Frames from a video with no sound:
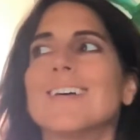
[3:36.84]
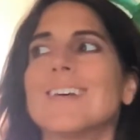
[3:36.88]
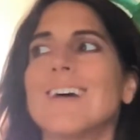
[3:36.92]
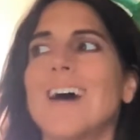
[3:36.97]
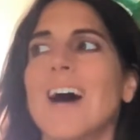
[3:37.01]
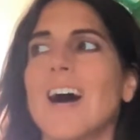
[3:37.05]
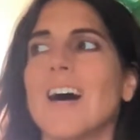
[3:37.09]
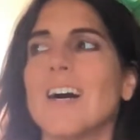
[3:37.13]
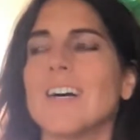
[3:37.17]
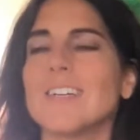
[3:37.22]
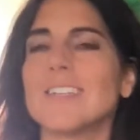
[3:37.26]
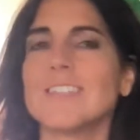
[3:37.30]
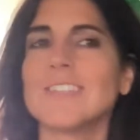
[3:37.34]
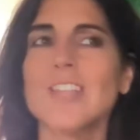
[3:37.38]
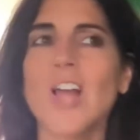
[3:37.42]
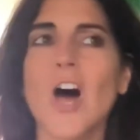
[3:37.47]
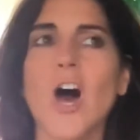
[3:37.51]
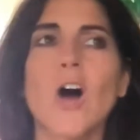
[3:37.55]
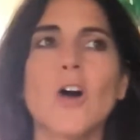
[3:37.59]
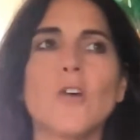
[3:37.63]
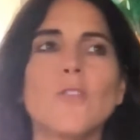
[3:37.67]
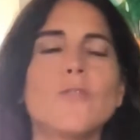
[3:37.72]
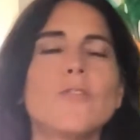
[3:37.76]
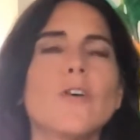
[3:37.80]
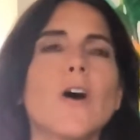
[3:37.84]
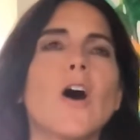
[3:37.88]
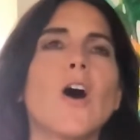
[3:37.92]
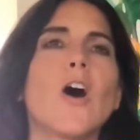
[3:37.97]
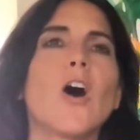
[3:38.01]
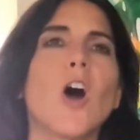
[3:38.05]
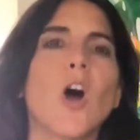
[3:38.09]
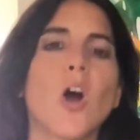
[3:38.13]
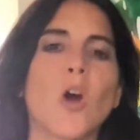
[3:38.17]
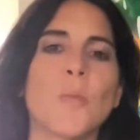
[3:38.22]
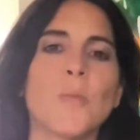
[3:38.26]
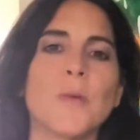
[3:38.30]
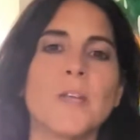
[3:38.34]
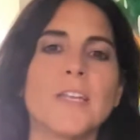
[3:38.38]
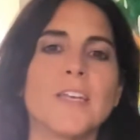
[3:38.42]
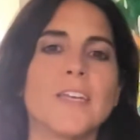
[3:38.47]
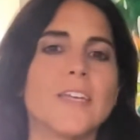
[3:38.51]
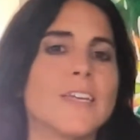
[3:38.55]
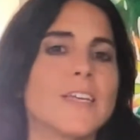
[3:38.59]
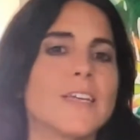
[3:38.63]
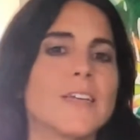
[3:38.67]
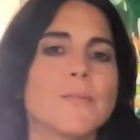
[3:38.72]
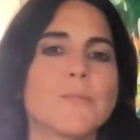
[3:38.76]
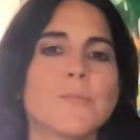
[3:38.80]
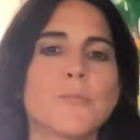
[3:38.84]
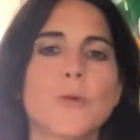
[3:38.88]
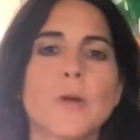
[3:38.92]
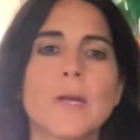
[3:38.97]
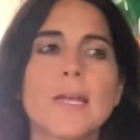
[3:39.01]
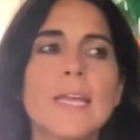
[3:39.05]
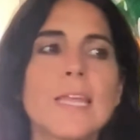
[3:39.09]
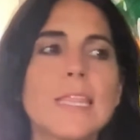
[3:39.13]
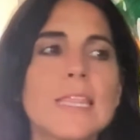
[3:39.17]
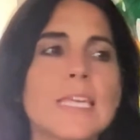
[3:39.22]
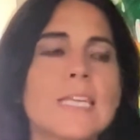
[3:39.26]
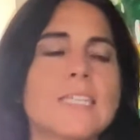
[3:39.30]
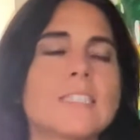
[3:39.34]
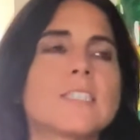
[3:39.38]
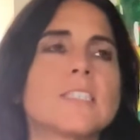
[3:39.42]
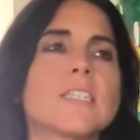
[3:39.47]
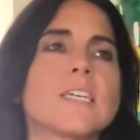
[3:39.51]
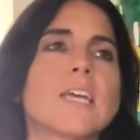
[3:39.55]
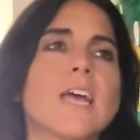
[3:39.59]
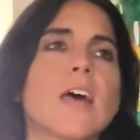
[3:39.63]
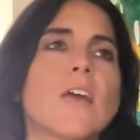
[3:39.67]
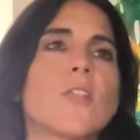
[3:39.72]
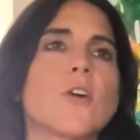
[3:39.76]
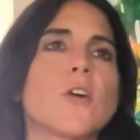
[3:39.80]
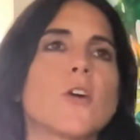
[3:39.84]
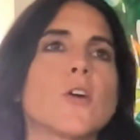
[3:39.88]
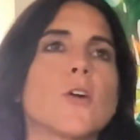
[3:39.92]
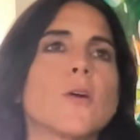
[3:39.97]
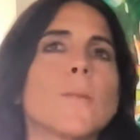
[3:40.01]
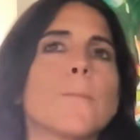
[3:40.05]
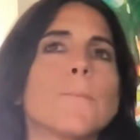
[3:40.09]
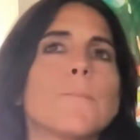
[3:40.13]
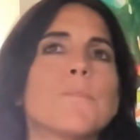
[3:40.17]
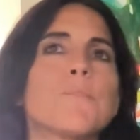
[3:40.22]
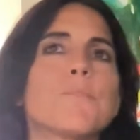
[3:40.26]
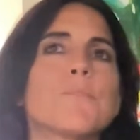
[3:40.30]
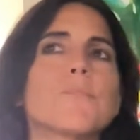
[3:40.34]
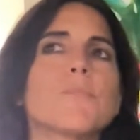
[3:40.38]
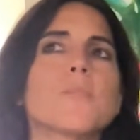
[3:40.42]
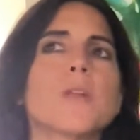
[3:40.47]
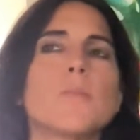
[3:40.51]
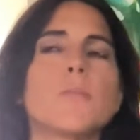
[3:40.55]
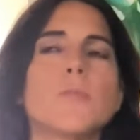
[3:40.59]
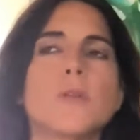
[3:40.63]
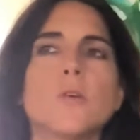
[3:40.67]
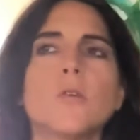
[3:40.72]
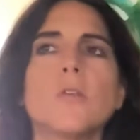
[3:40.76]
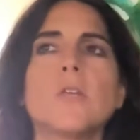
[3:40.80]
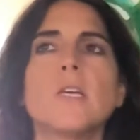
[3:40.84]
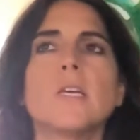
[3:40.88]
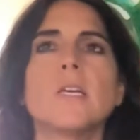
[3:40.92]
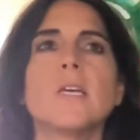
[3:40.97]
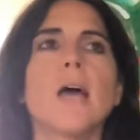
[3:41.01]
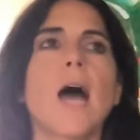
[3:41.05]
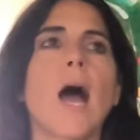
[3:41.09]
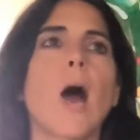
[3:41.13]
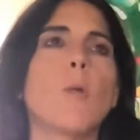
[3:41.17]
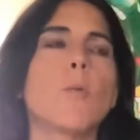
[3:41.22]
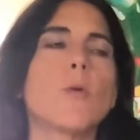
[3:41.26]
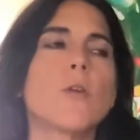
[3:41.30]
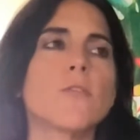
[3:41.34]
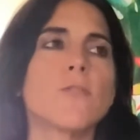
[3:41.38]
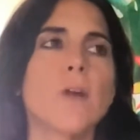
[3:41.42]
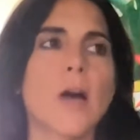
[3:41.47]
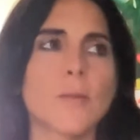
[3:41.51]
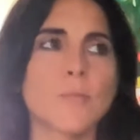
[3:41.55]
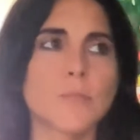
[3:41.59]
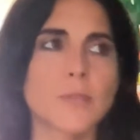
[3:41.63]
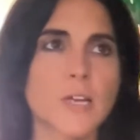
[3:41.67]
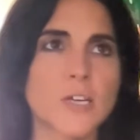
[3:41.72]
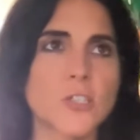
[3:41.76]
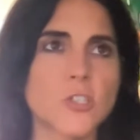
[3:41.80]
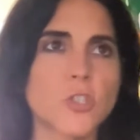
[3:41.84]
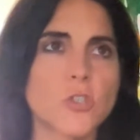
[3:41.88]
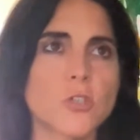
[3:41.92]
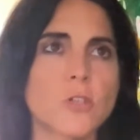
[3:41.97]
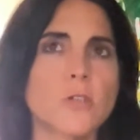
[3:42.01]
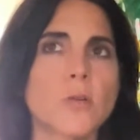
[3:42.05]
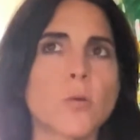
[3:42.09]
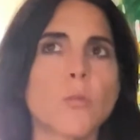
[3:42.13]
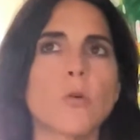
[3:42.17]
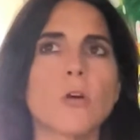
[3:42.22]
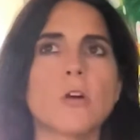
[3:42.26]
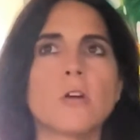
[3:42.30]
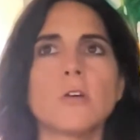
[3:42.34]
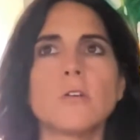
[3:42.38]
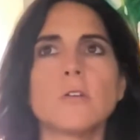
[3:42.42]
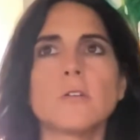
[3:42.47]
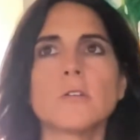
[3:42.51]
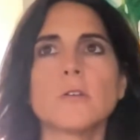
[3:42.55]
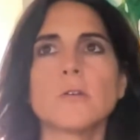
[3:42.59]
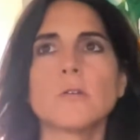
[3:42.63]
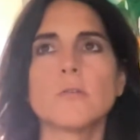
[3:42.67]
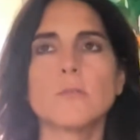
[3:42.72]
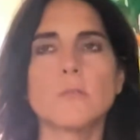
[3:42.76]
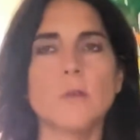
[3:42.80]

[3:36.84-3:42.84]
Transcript: uh, love, harmony, bringing things together, beauty, how we find pleasure in the world.